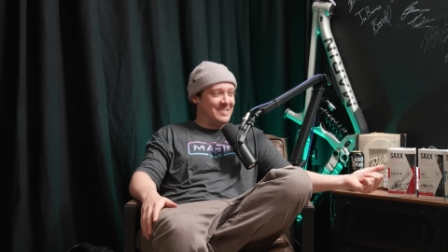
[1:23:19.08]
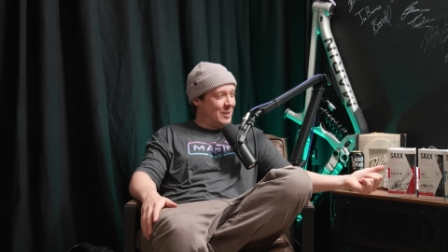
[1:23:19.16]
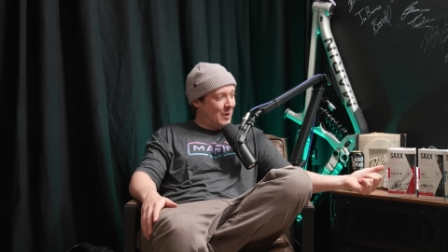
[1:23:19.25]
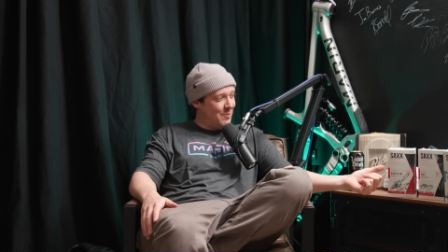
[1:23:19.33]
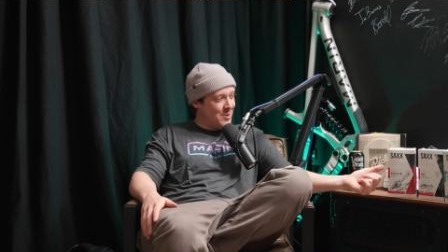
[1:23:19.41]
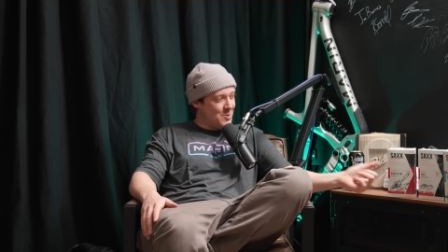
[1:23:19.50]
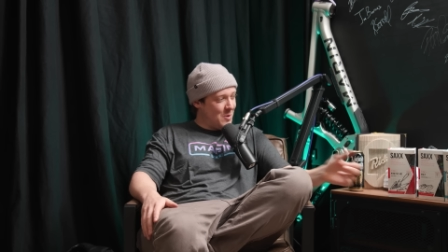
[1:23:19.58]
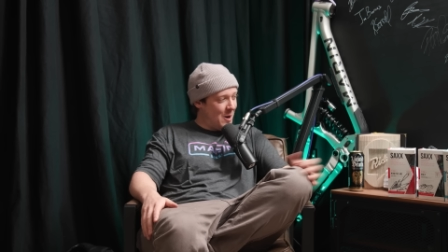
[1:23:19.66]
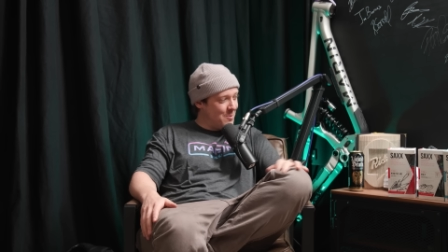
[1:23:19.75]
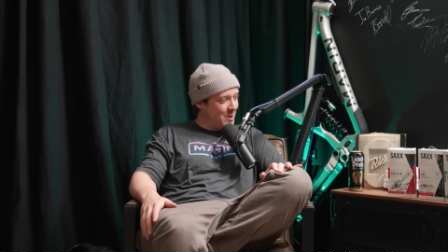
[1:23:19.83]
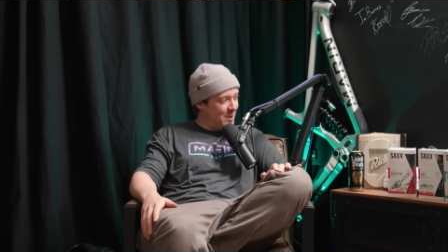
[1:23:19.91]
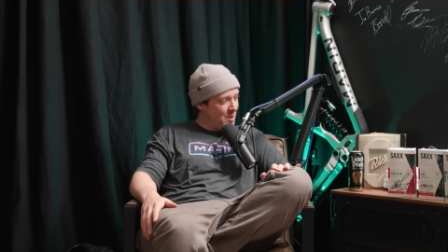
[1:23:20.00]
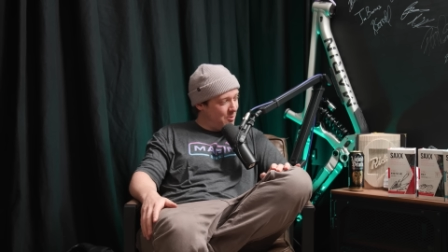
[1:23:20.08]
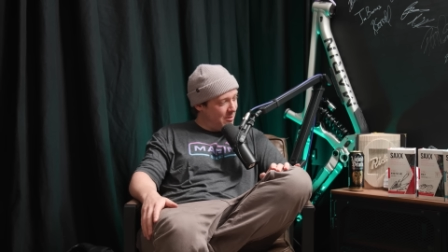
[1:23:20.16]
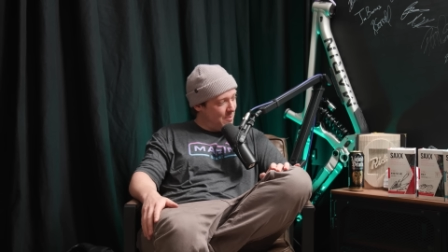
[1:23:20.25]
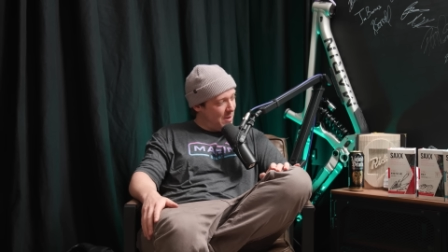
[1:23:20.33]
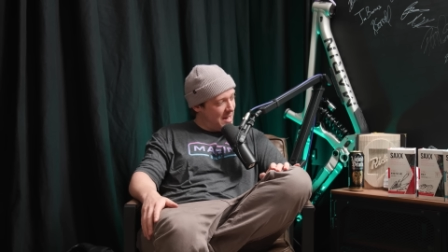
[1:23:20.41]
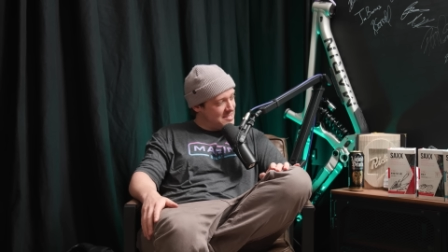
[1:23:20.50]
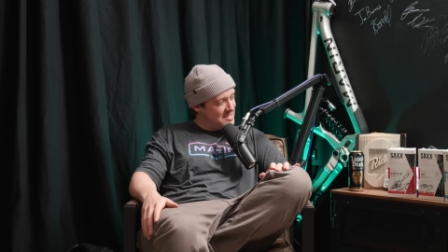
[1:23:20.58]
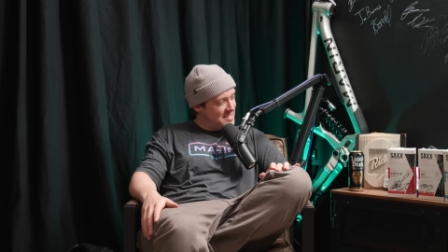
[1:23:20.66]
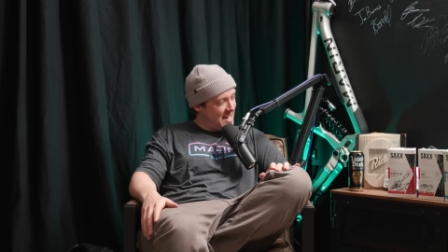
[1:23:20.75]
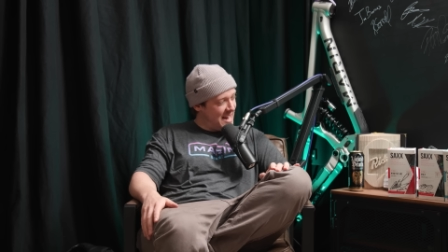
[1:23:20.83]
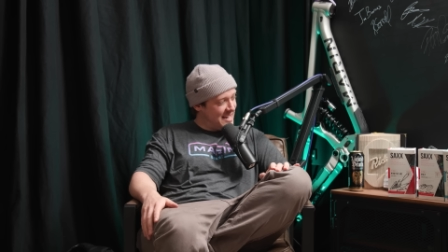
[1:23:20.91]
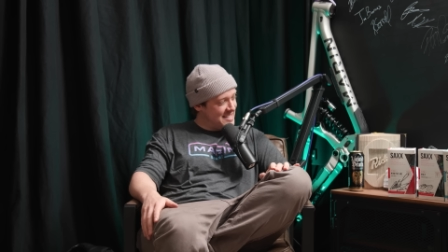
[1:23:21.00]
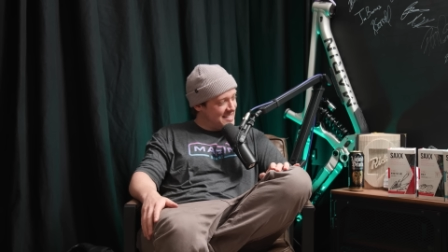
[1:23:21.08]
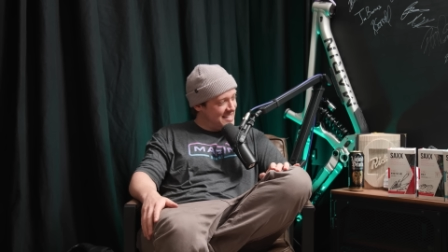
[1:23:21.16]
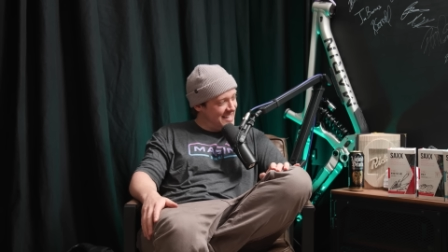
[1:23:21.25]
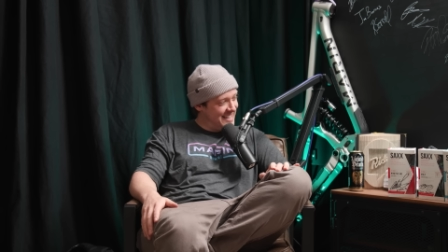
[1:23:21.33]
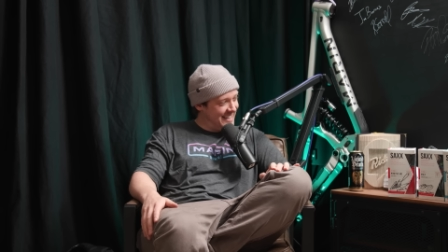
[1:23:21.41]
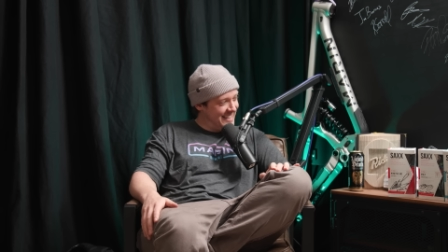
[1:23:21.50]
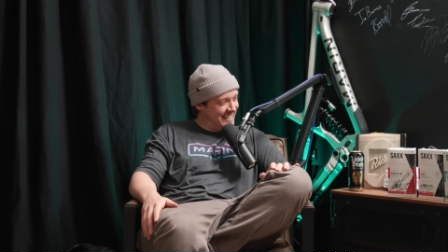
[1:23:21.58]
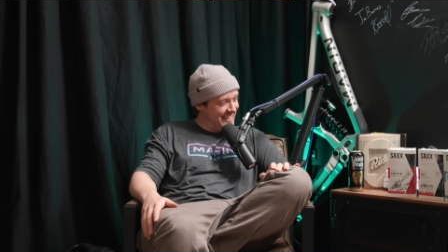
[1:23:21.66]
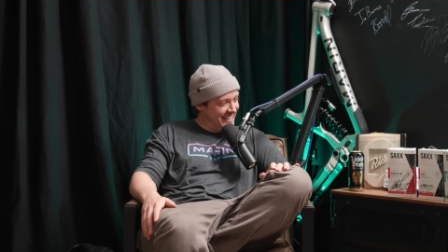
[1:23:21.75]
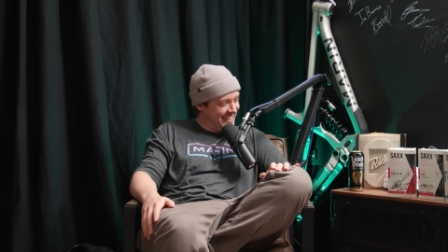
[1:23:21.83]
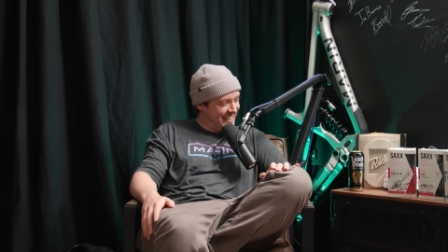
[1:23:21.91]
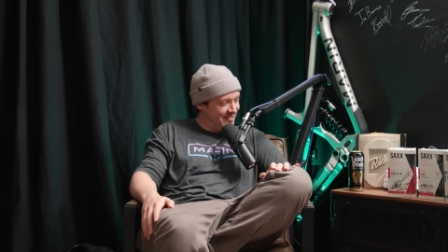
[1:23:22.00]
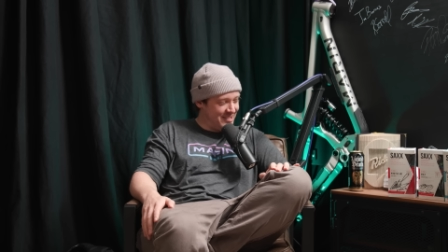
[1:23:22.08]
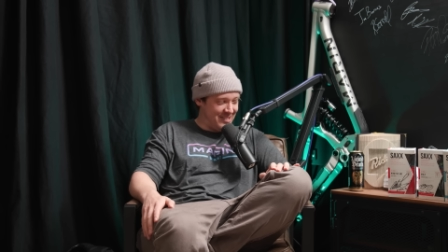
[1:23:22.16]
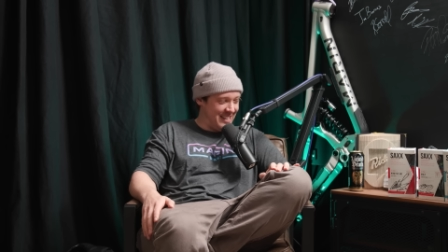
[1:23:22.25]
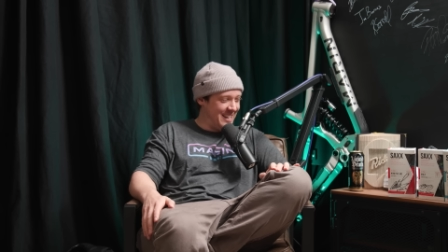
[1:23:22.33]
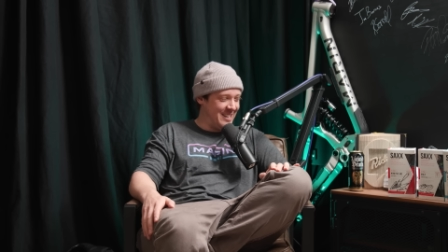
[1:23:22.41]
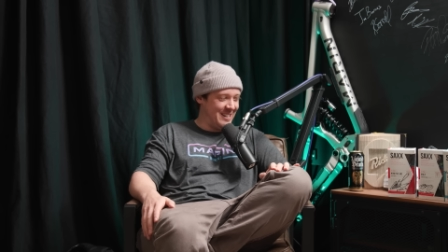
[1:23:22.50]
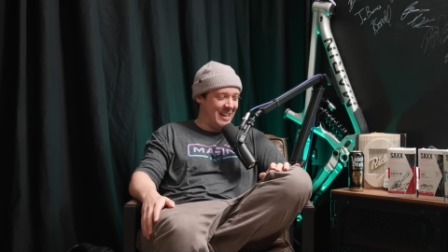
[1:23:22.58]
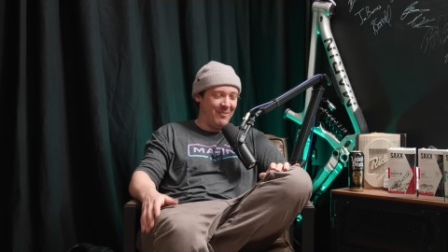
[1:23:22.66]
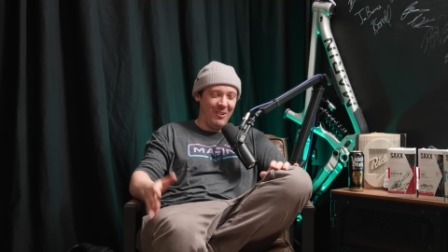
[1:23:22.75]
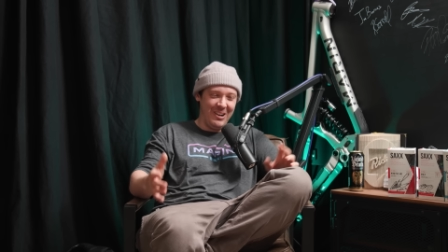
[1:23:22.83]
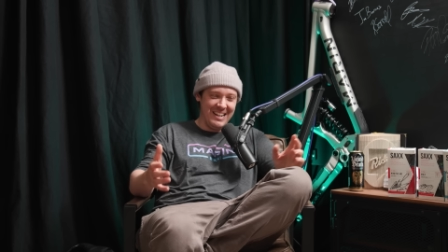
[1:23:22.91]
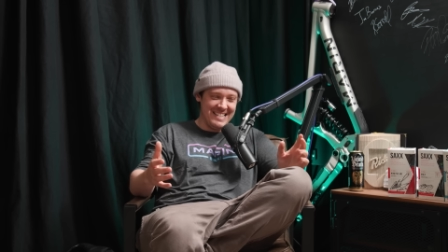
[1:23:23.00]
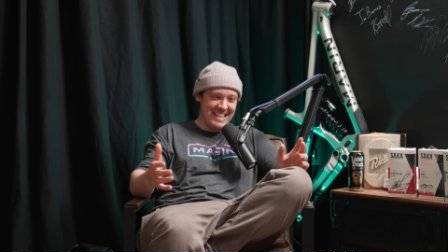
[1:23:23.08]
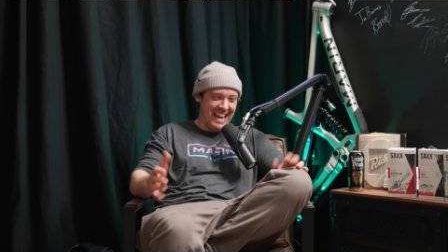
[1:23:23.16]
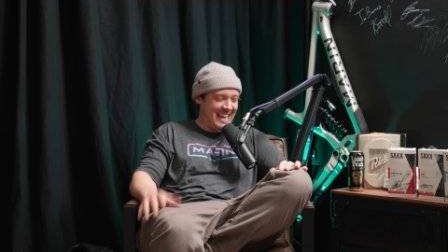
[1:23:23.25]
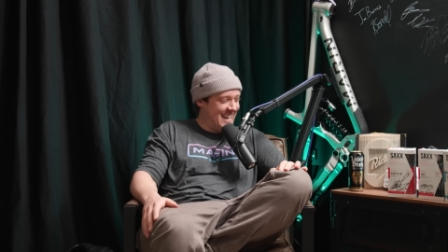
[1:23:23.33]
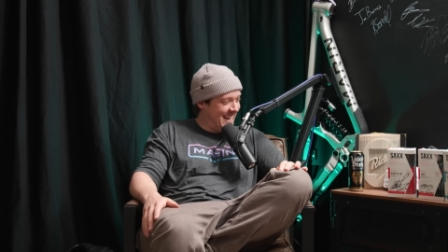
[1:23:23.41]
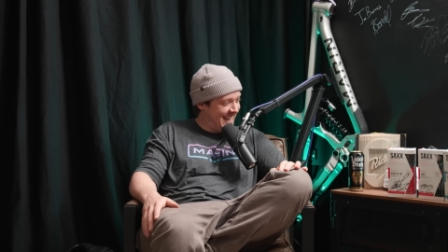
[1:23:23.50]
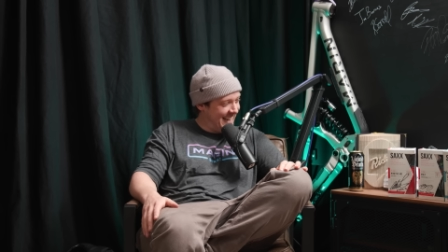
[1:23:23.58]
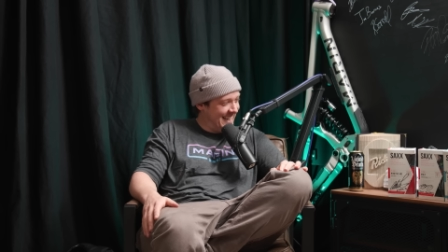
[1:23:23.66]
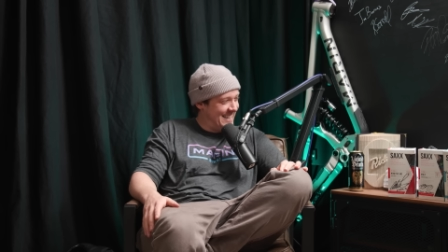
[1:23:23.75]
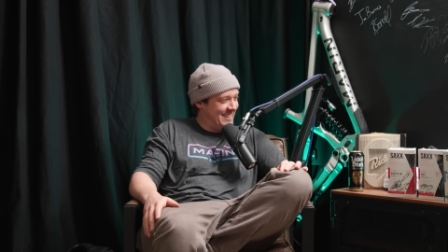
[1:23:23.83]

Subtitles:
Up for swap. We got the 3 pairs of sacks. I was thinking, like, what can I take?